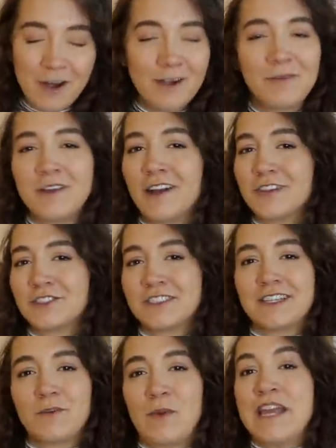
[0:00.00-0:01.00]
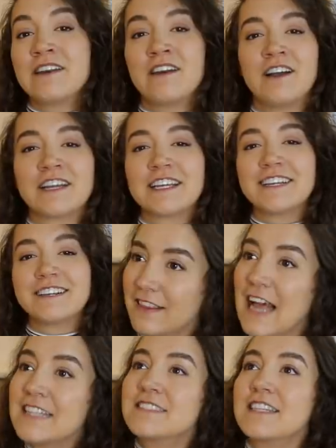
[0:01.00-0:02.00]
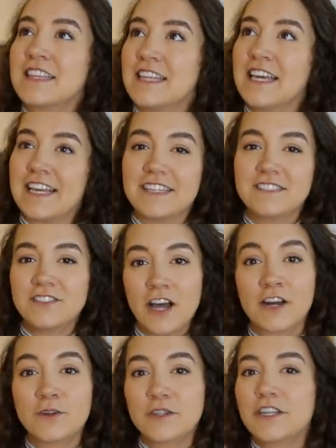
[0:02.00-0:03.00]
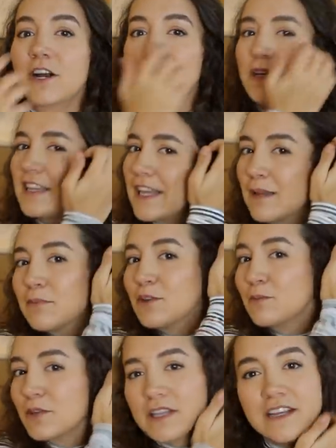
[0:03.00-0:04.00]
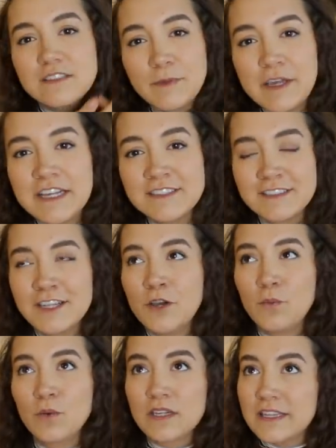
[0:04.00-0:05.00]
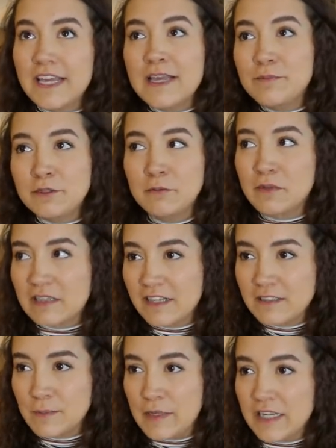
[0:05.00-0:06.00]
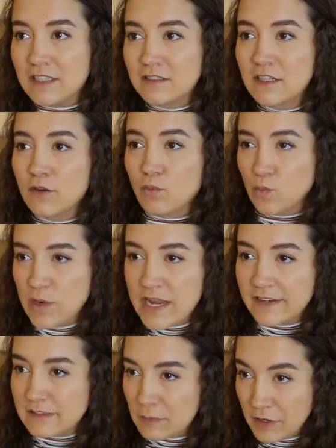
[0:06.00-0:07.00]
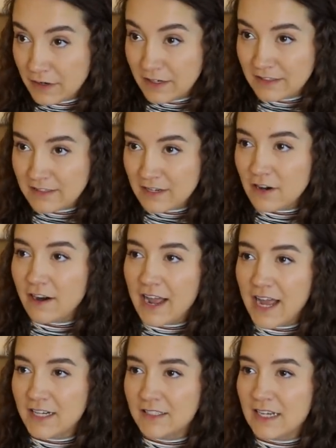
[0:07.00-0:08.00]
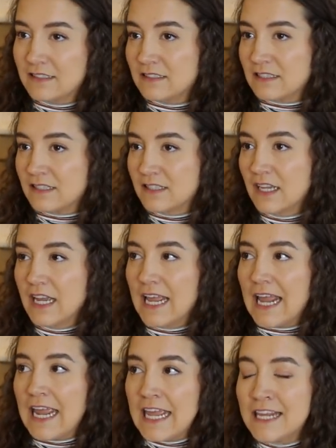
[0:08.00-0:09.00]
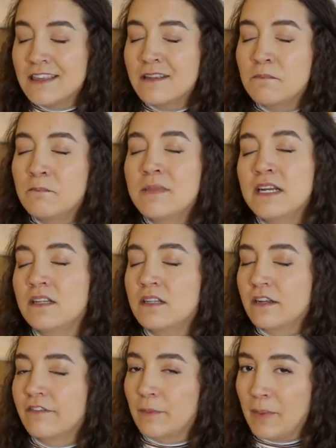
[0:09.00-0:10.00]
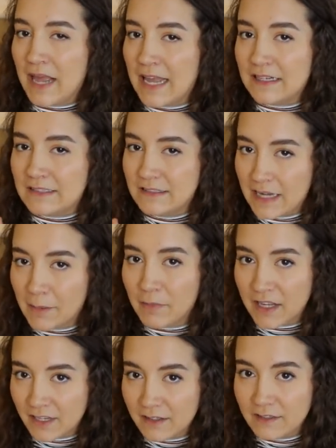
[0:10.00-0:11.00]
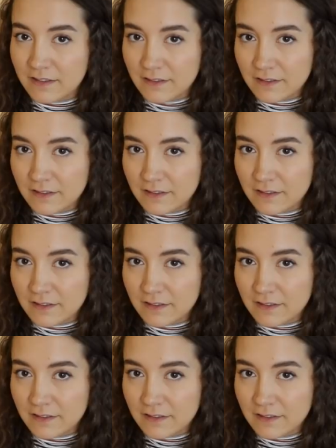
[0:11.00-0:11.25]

aren't we all just, like, waiting on it? That's the thing, is not only are we late bloomer lesbians, we're late bloomer lesbians re-experiencing our adolescence in the middle of a pandemic.